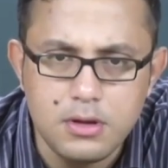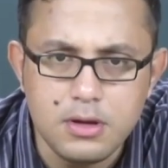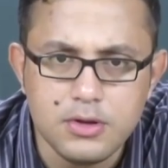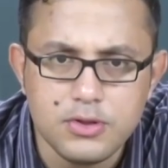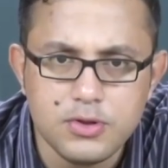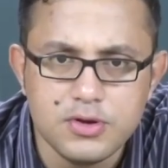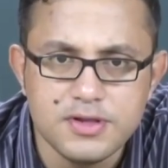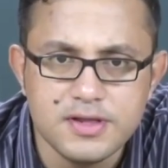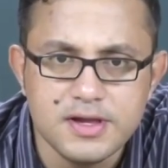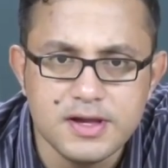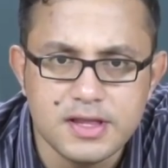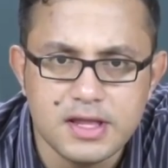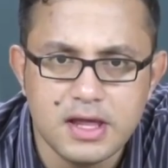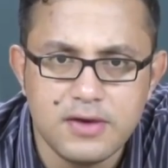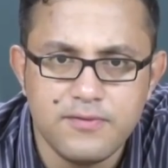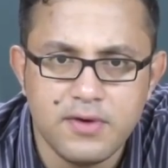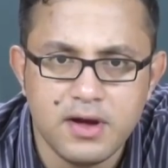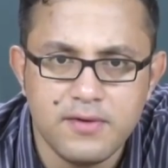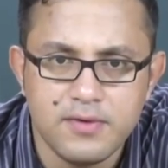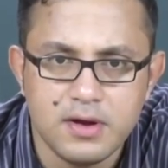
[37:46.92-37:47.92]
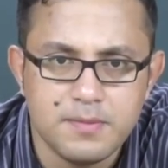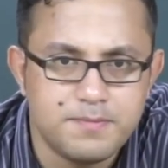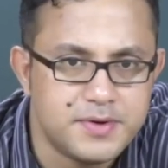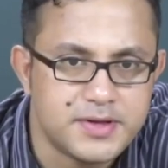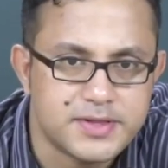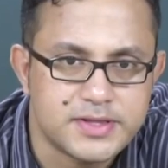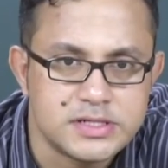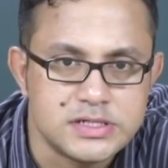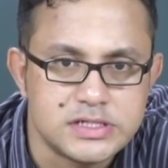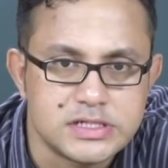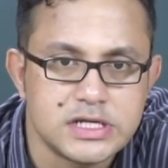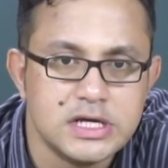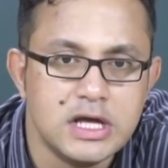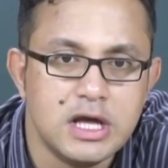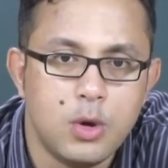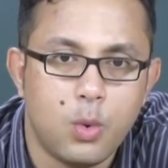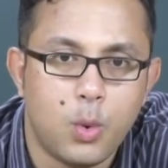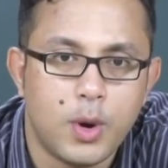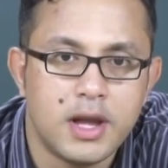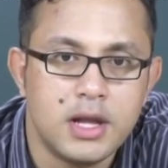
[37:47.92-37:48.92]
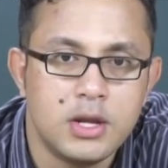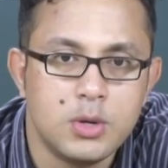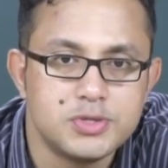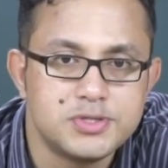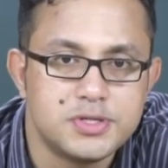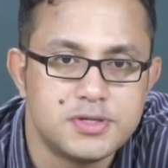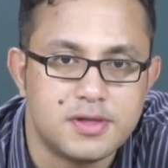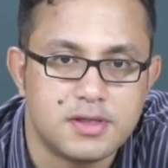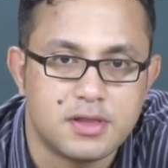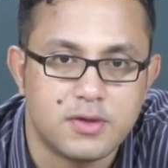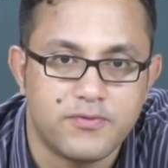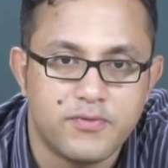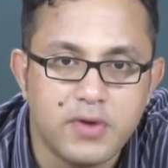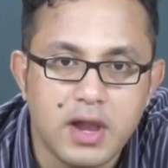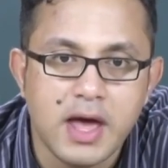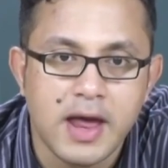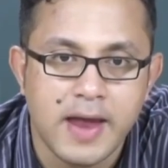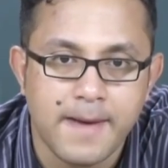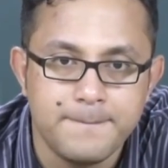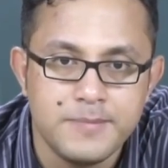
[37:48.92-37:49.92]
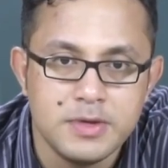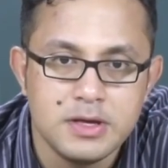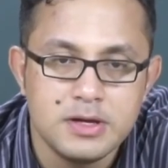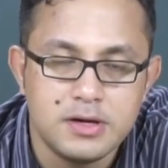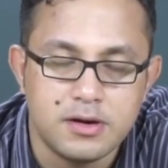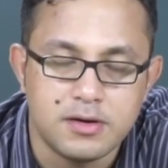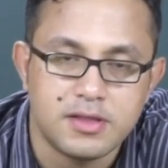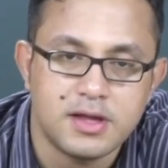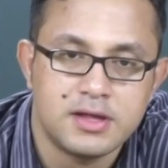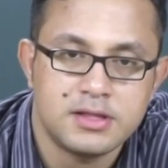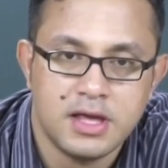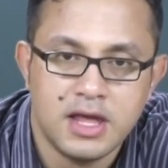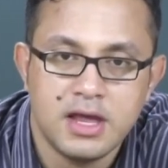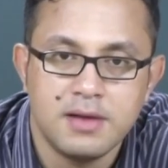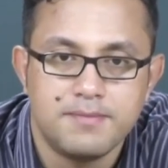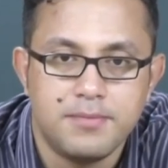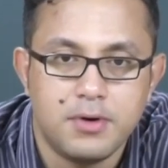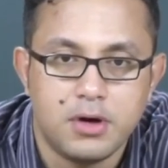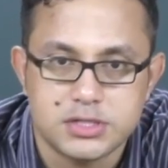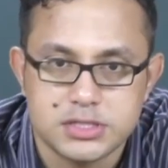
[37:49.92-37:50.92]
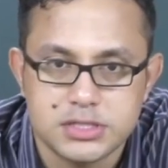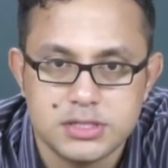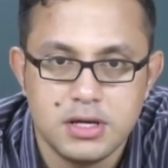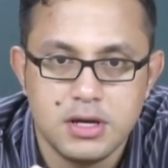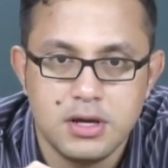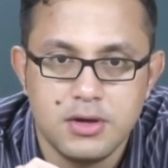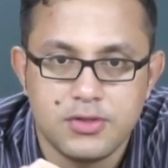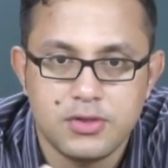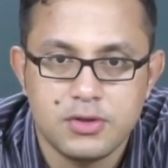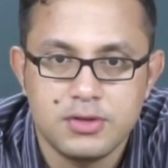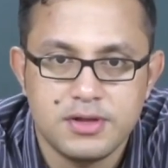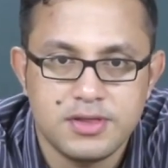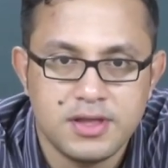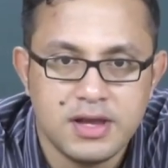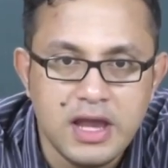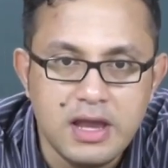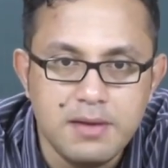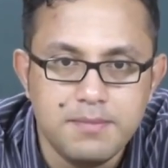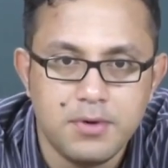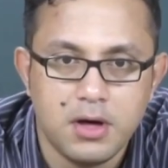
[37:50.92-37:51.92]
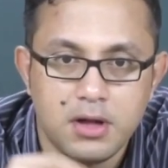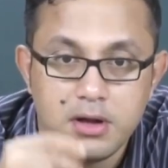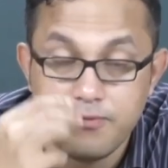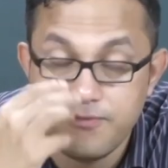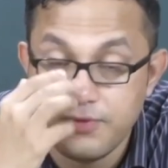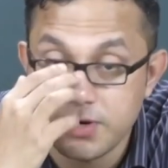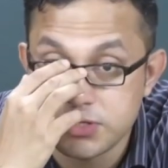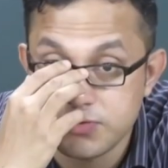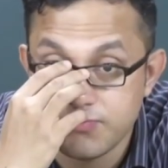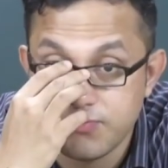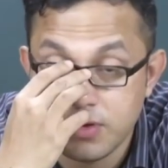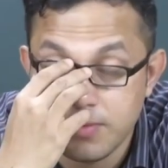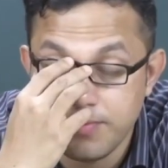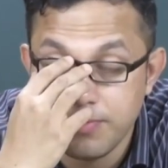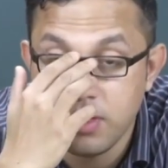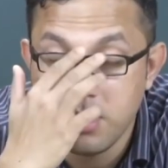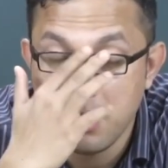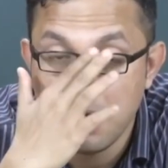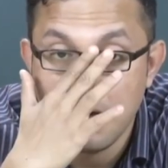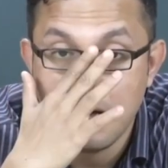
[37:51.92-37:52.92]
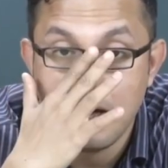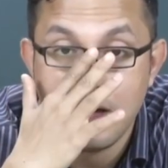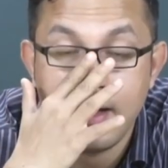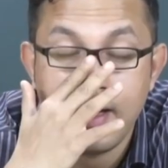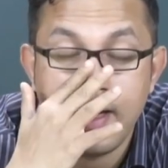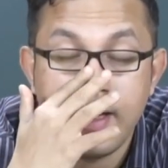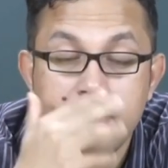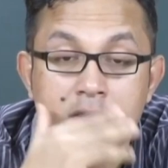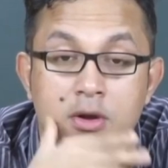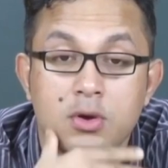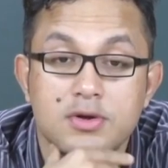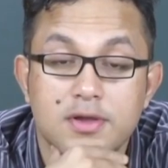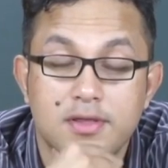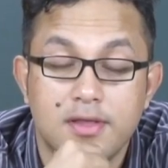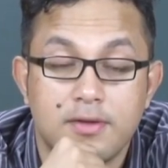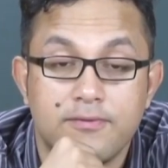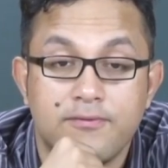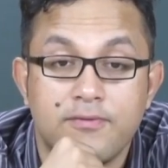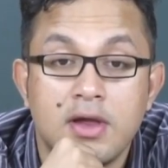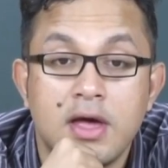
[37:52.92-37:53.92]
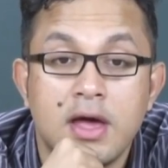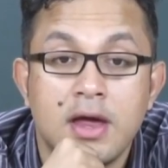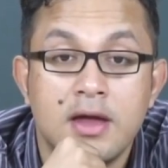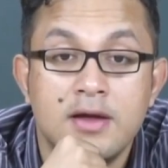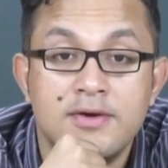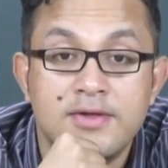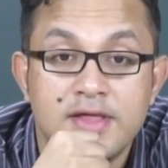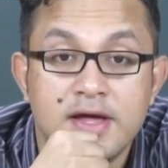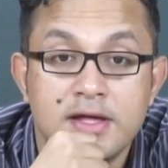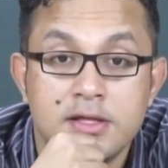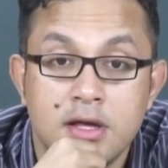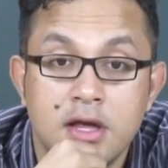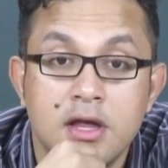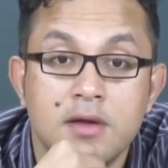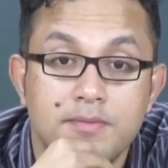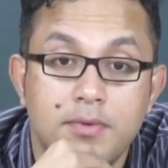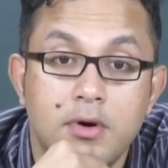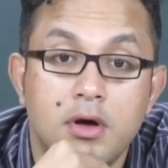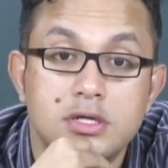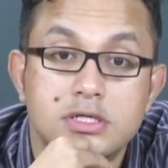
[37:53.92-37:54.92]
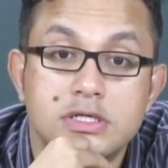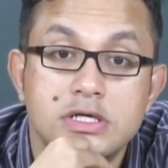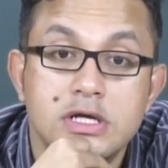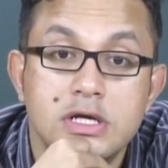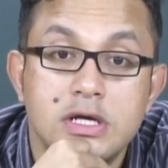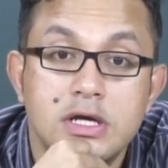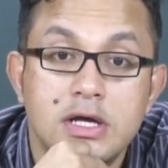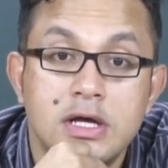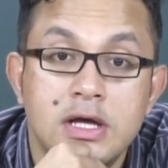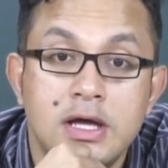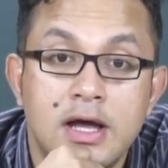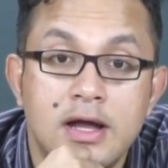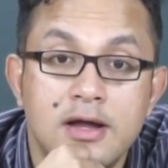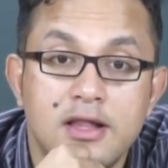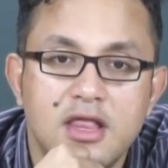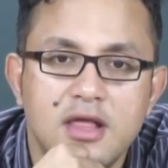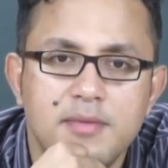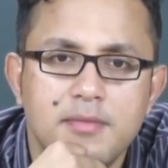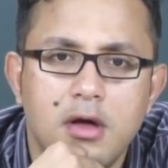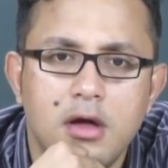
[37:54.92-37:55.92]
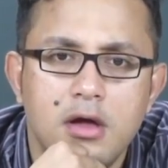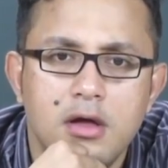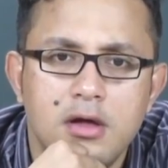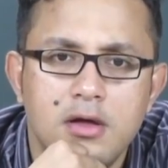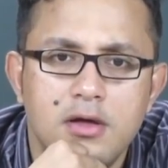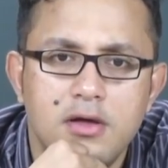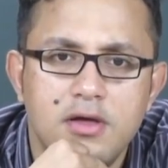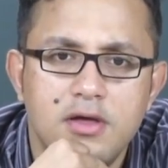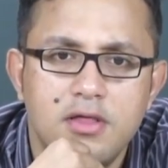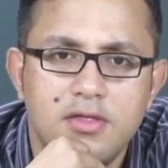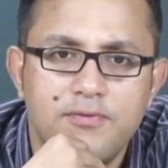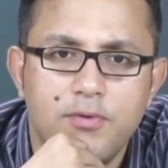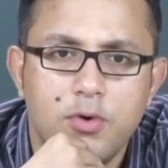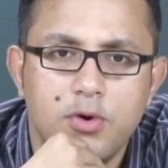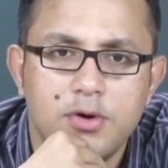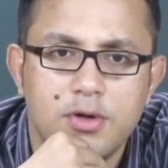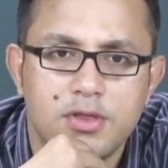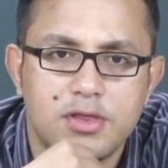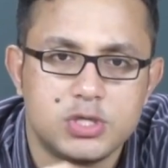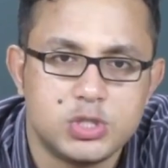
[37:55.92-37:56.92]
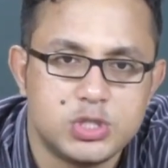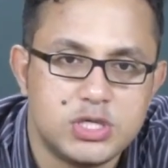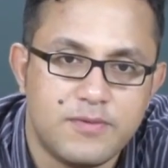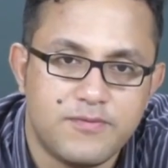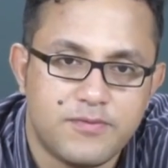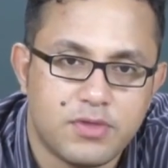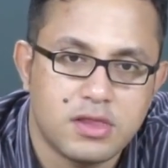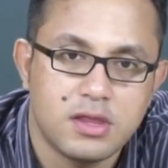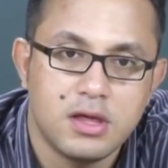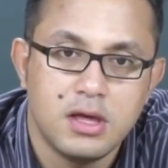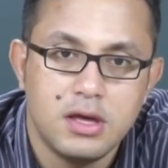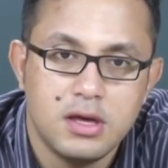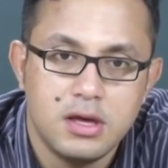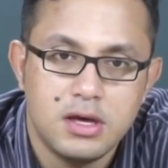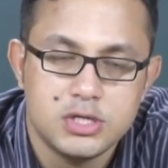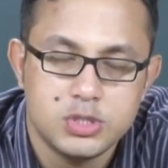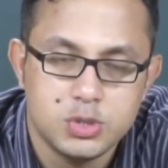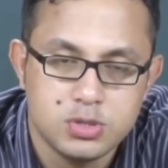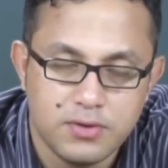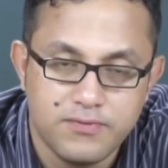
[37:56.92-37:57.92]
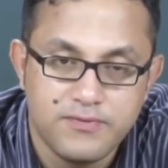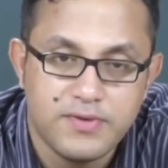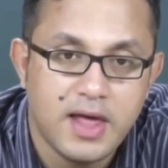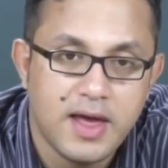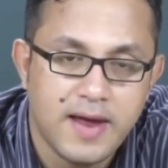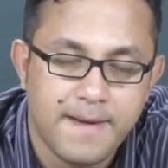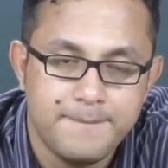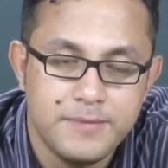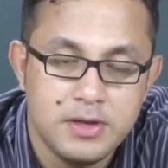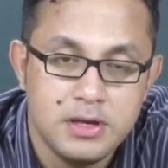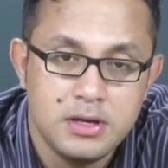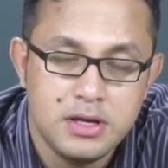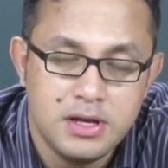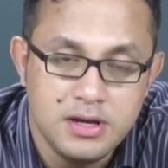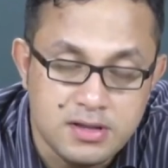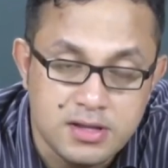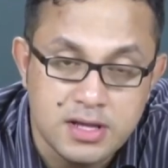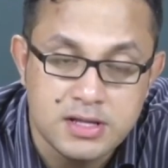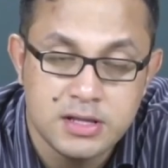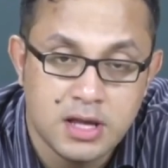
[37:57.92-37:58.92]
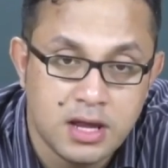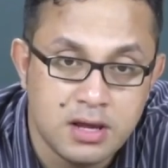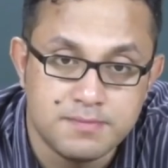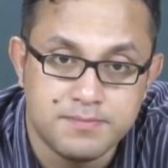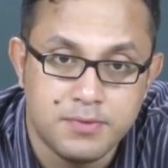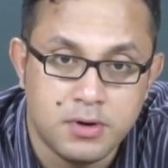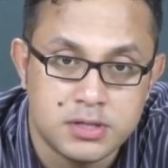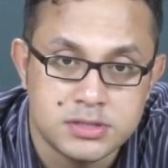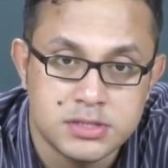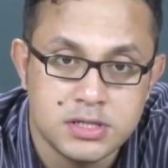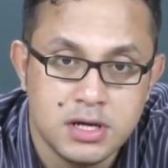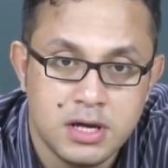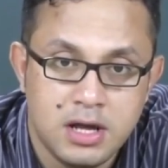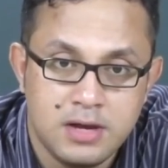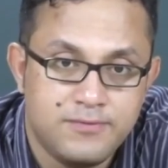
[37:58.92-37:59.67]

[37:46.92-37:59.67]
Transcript: So he sits there very, very puzzled, where he notices a fly inside the inkpot. So there's an ink pot in front of him, uh, and he notices a fly inside the ink pot. Uh, and somehow uh, his focus shifts uh, to the fly inside the ink pot.